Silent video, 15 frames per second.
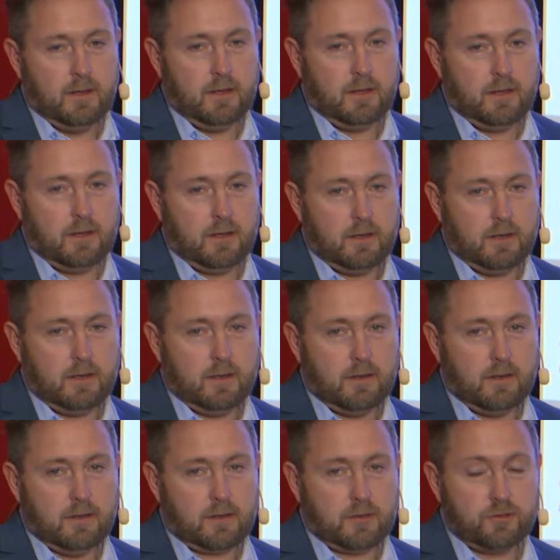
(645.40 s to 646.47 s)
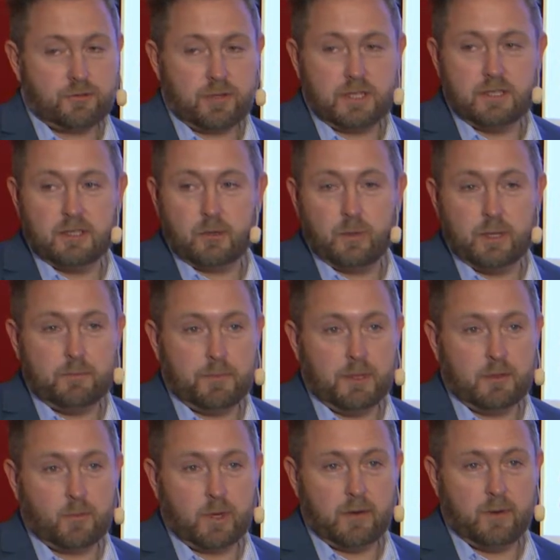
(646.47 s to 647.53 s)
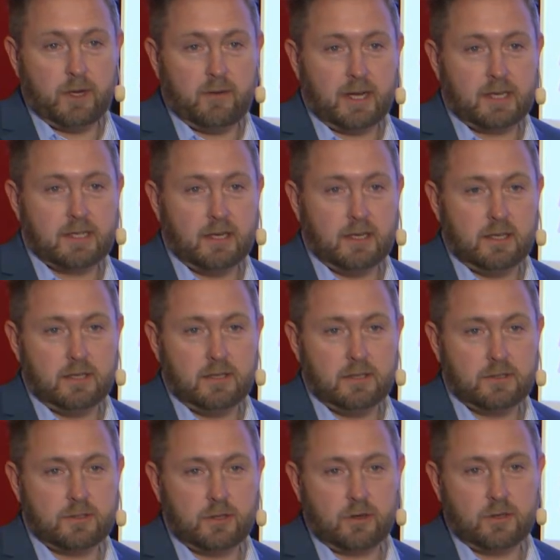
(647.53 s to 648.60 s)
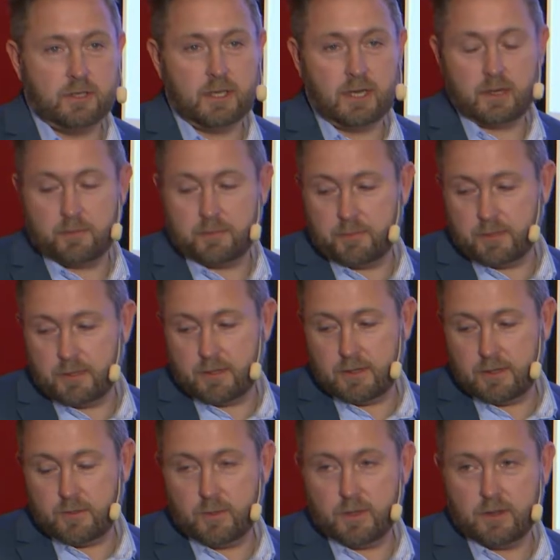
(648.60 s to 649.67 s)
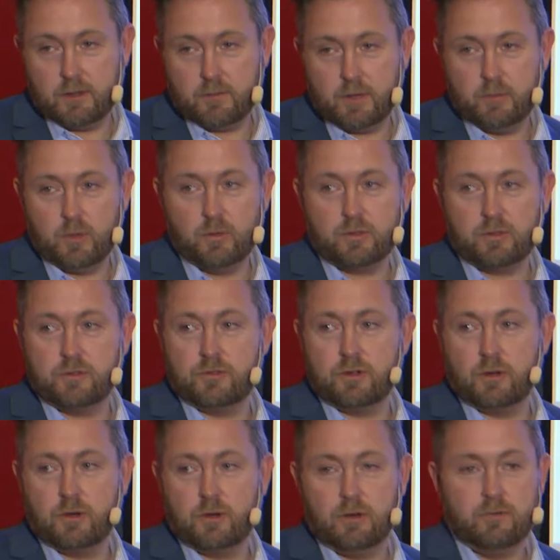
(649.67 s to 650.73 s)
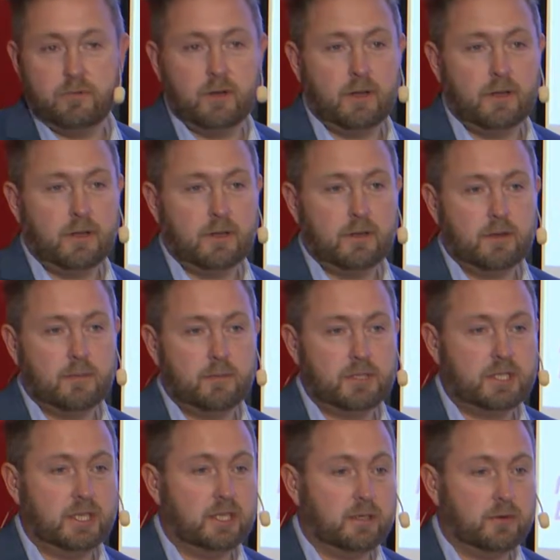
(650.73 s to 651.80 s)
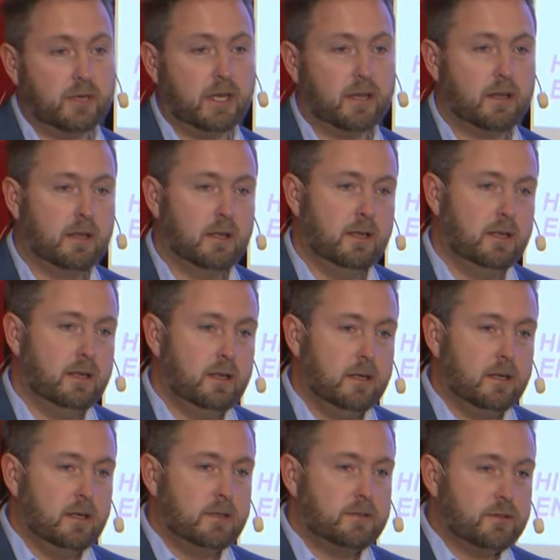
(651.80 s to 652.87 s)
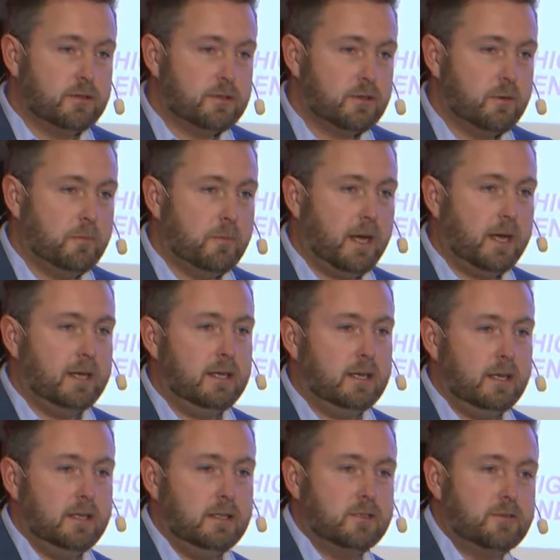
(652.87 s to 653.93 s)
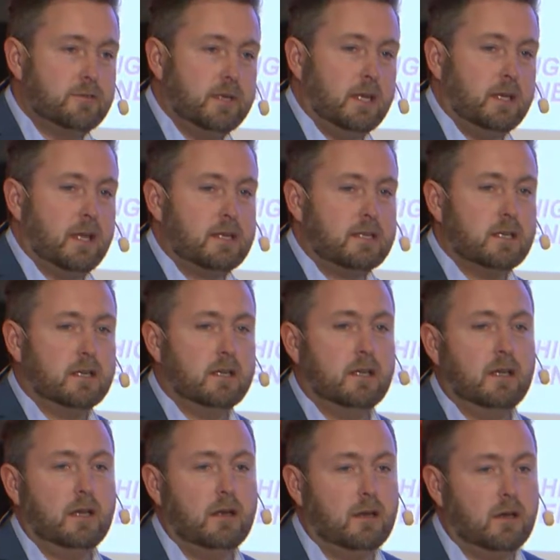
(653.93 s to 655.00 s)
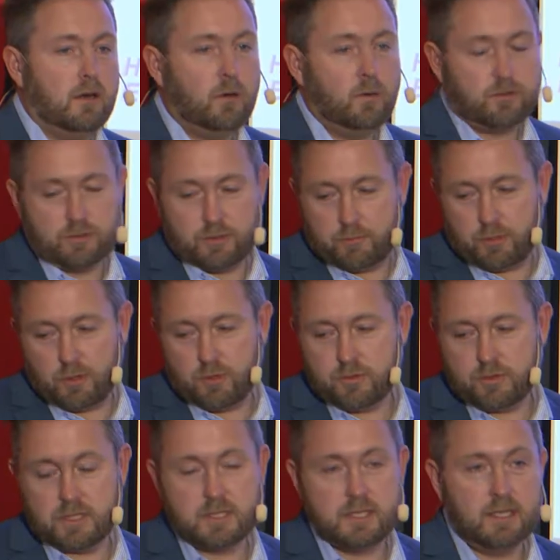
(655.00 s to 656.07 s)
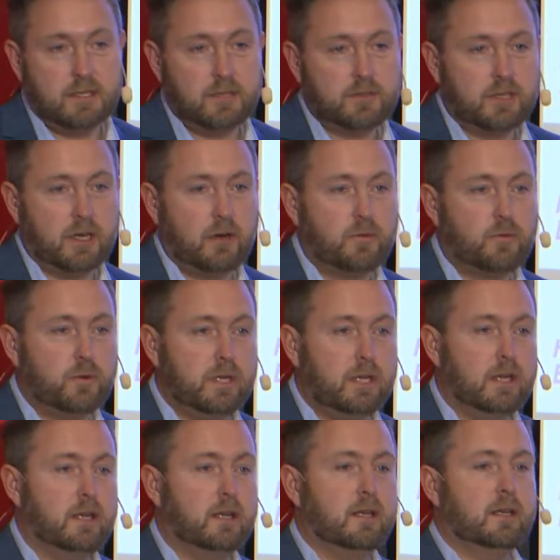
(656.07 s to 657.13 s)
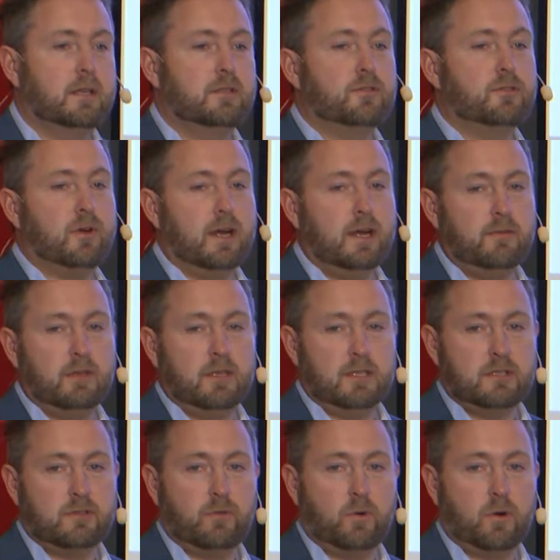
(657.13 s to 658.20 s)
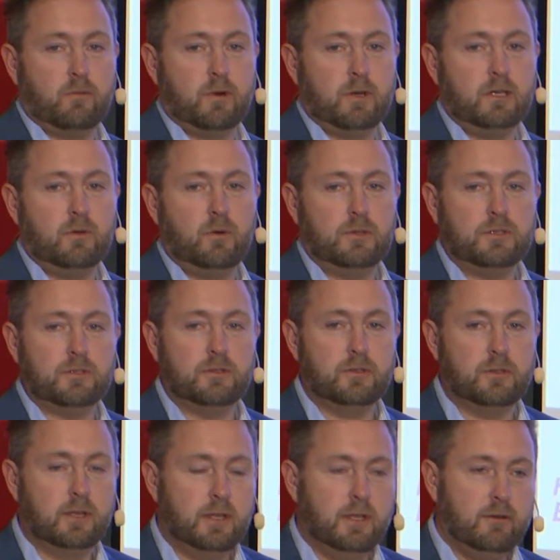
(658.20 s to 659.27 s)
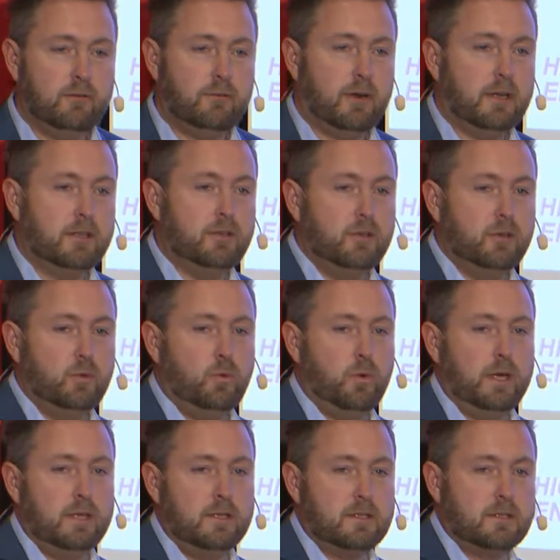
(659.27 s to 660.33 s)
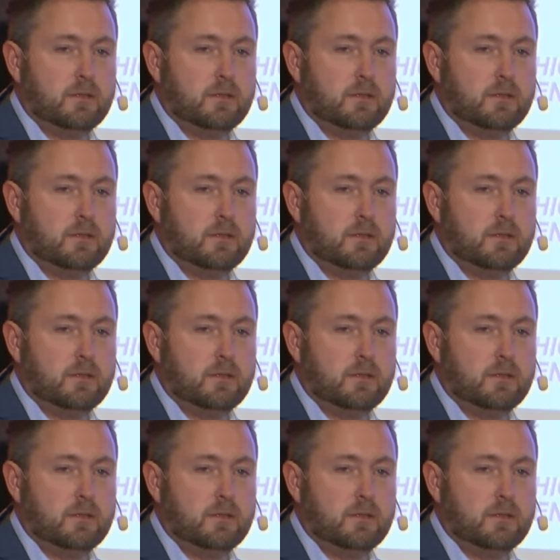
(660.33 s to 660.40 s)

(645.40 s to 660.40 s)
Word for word: uh, construction equipment, where we have actually started up uh, with remote control of uh, machinery. And so, so the mining industry and actually also the process industry are really driving this forward in order to find new ways